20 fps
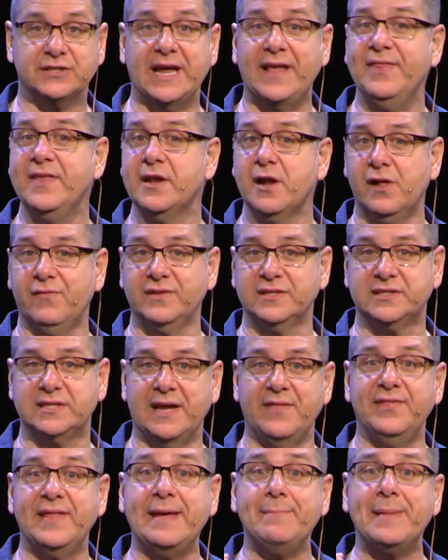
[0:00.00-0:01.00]
And then all of a
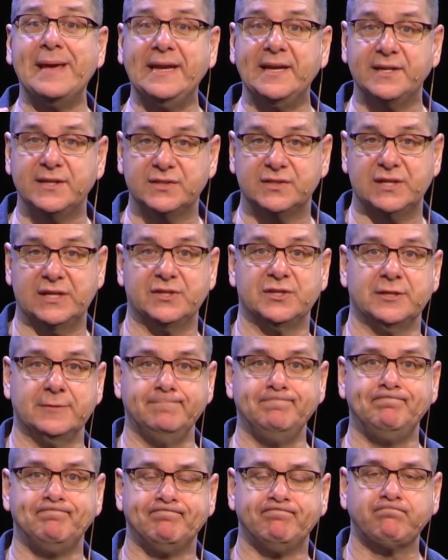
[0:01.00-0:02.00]
sudden, they made a
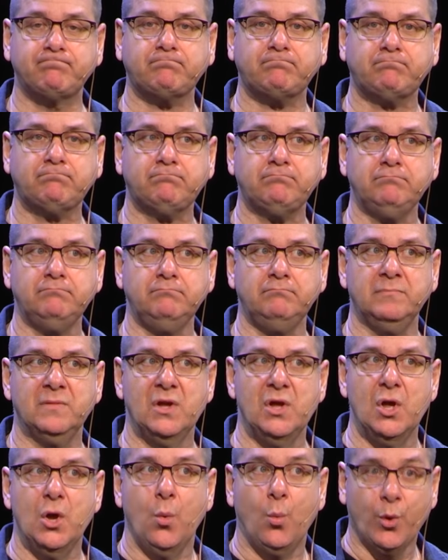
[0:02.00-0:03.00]
decision.
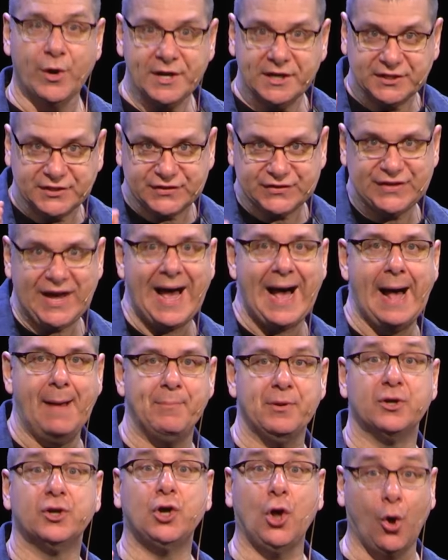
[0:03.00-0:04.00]
We're going to
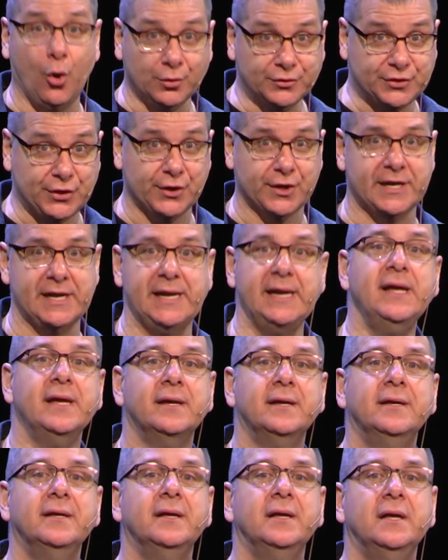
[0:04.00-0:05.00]
stop cold turkey
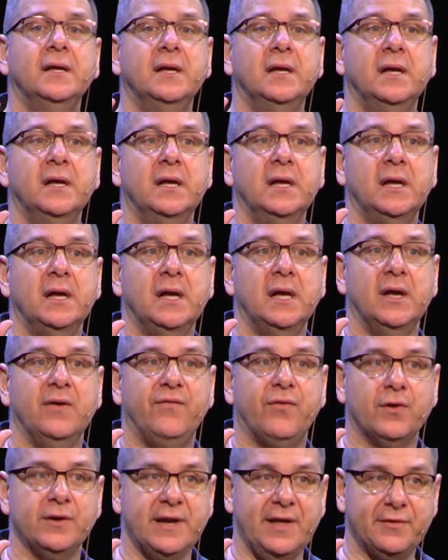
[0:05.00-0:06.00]

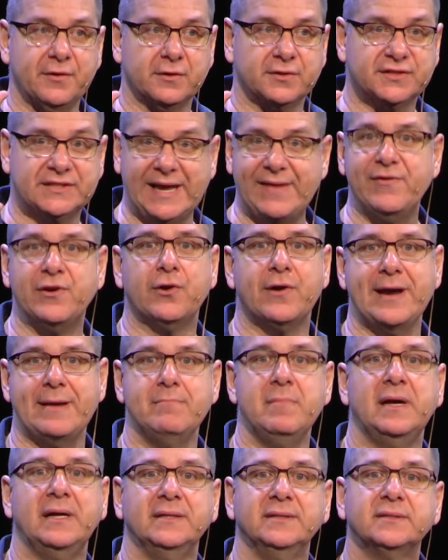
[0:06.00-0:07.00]
for another 7 or 8
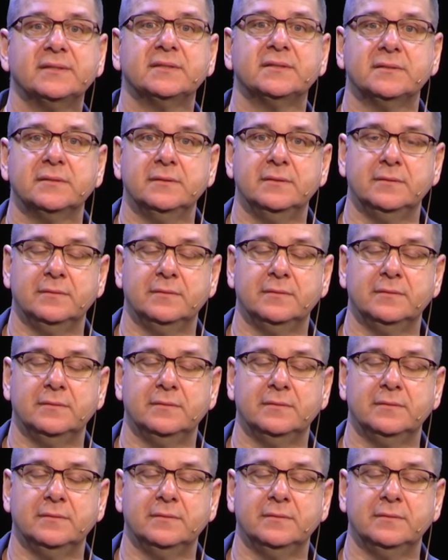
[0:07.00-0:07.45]
months.